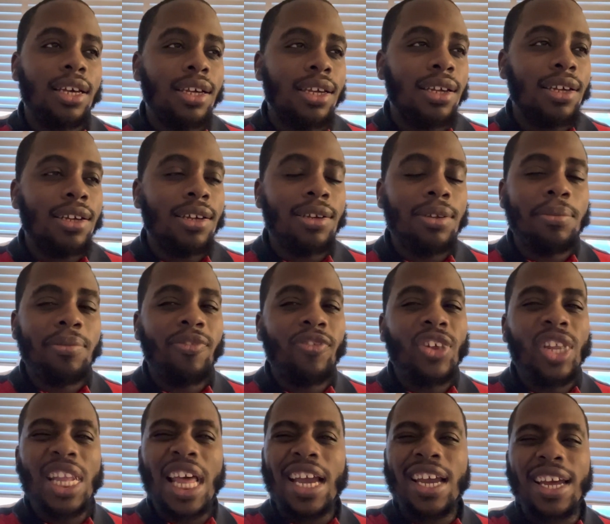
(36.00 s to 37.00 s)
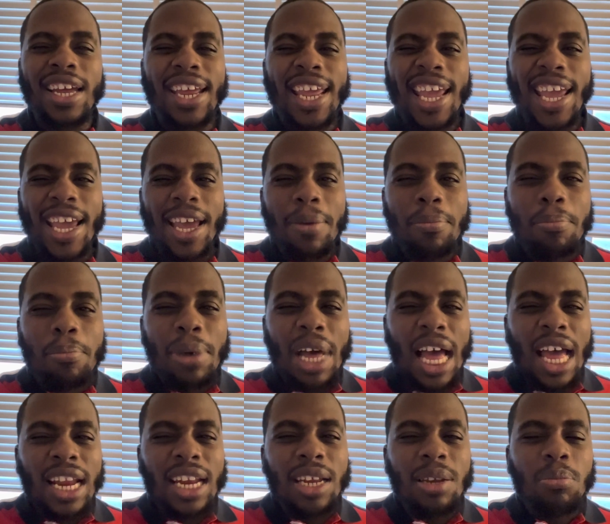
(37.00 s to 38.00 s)
Feel like a camp
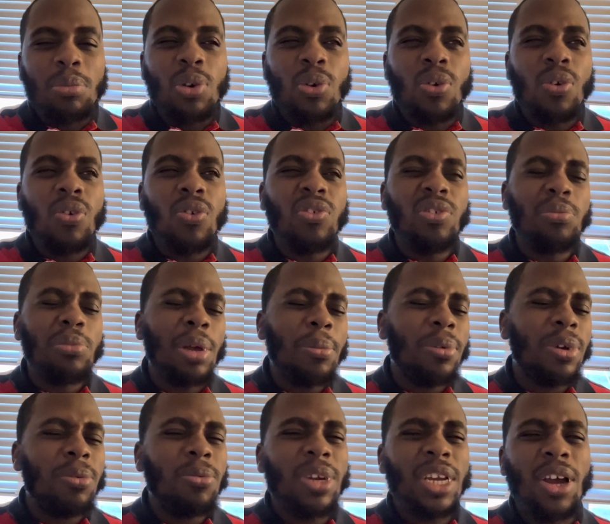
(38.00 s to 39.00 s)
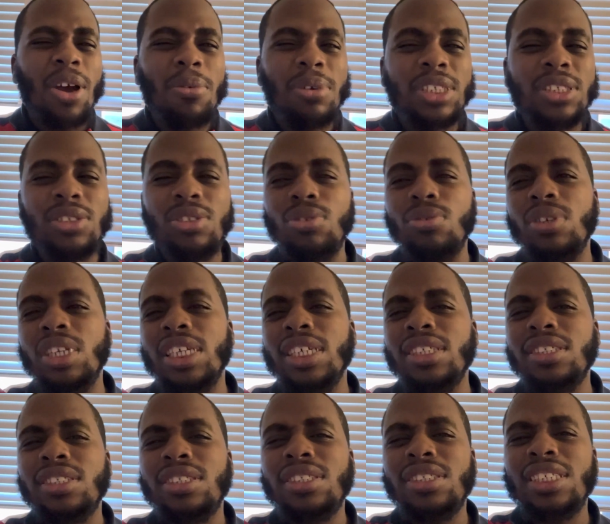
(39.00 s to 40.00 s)
body move. Remember, we always do
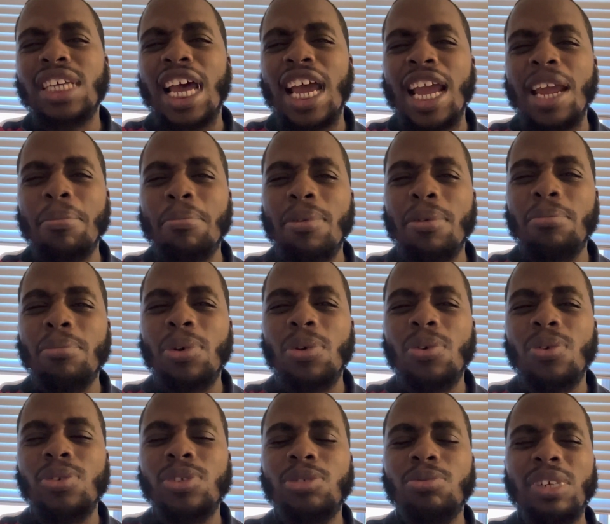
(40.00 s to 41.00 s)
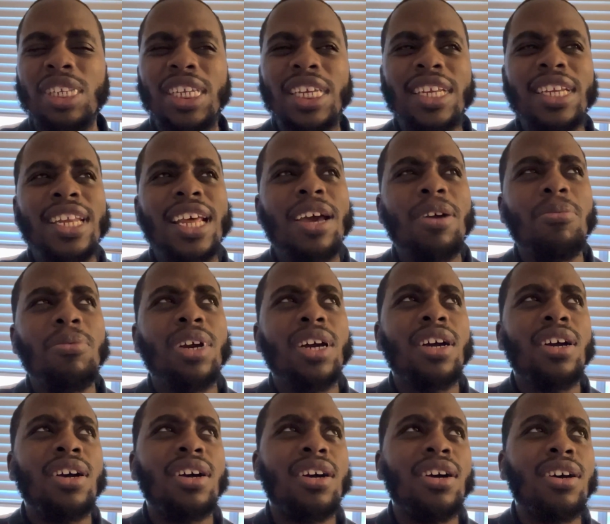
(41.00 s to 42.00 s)
these type of moves. We did that with
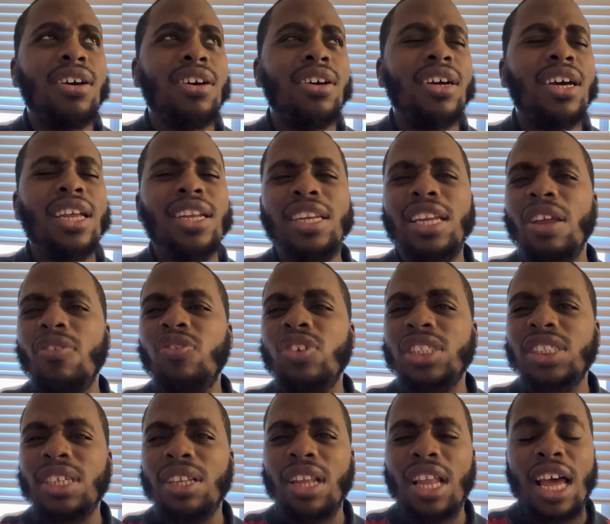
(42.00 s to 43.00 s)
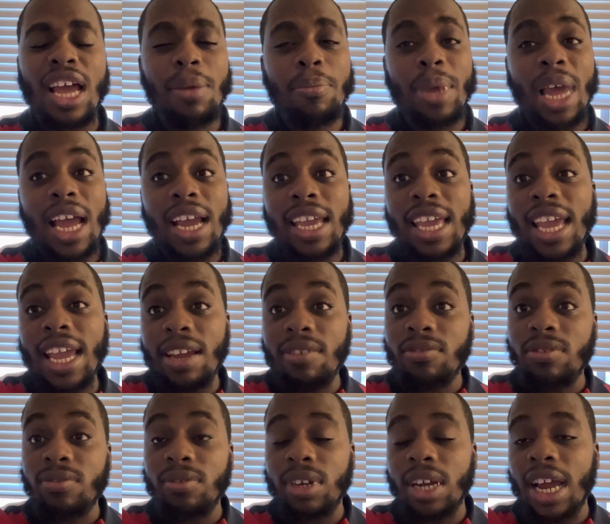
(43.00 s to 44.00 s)
a defensive lineman. I can't
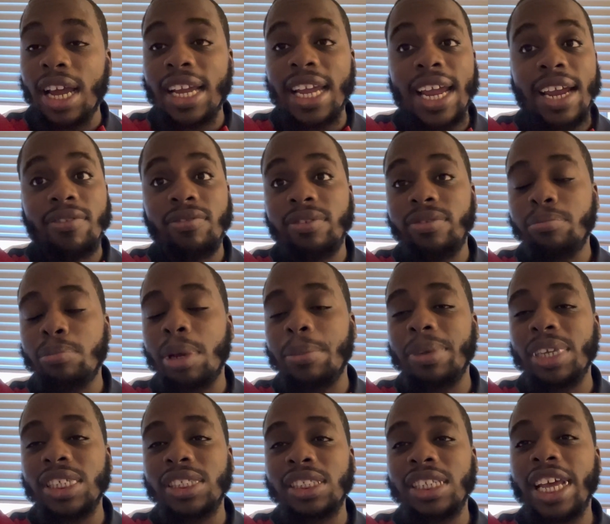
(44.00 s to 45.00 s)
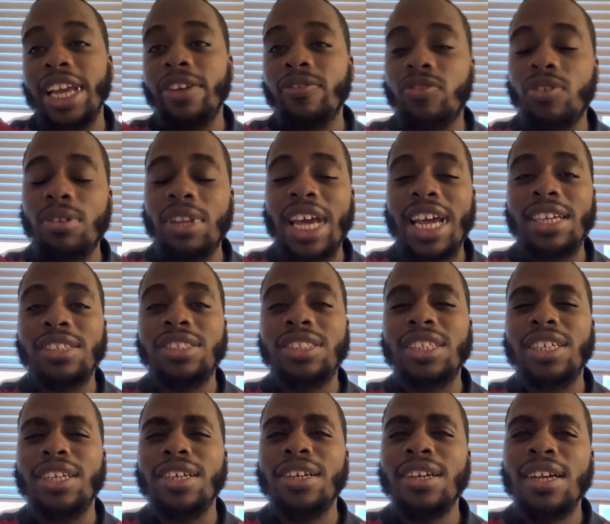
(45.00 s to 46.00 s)
remember his name from last
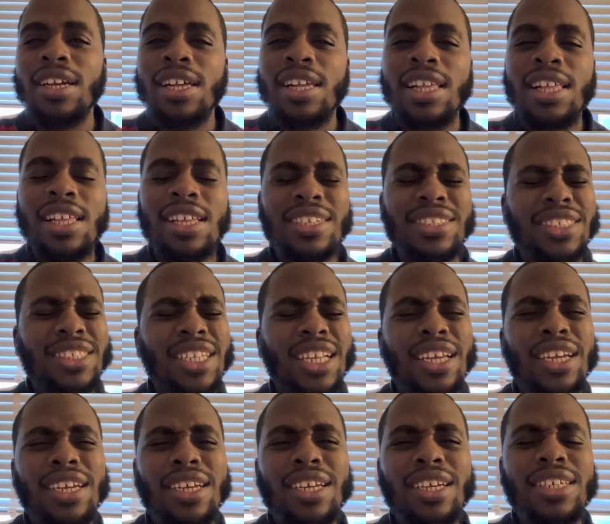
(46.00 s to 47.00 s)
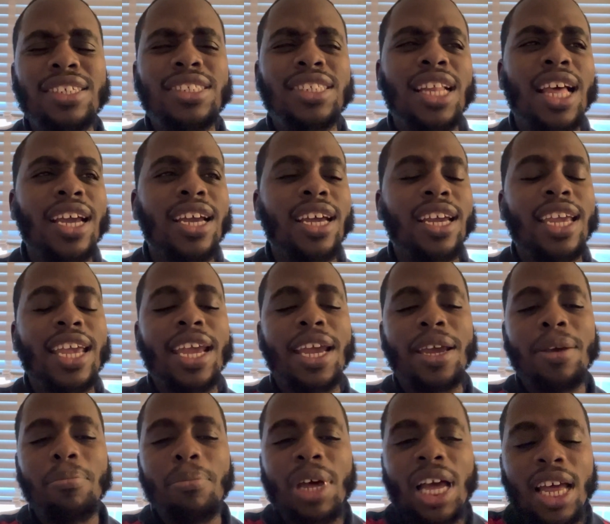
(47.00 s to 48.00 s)
year. So it's like a
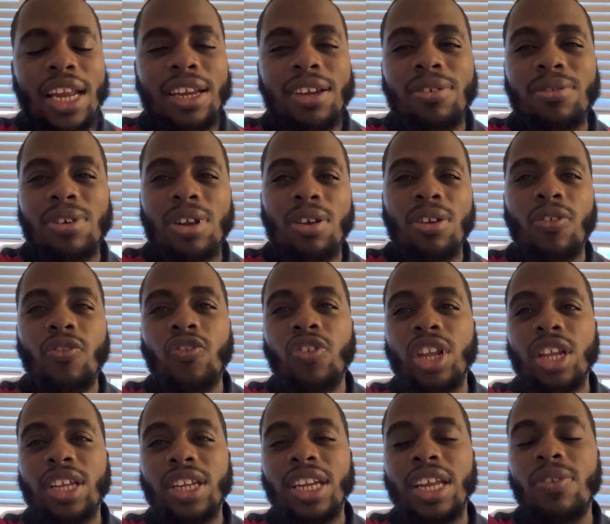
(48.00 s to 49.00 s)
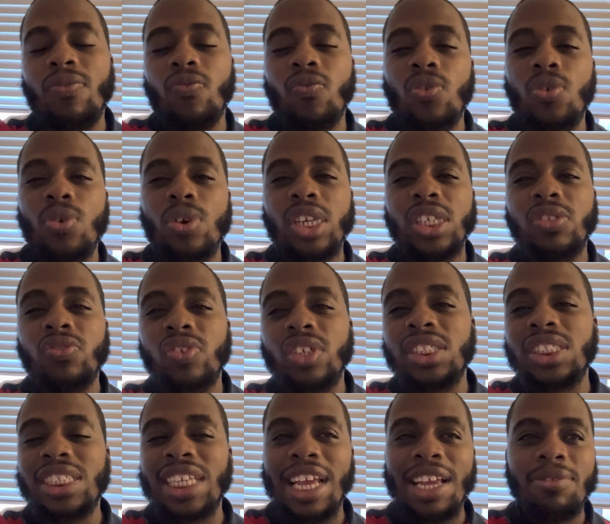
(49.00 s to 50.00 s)
camp body, you're filling in voids for
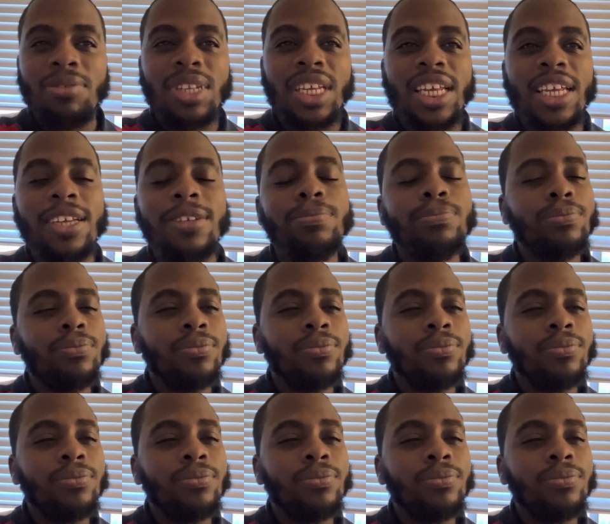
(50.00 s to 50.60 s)
safety,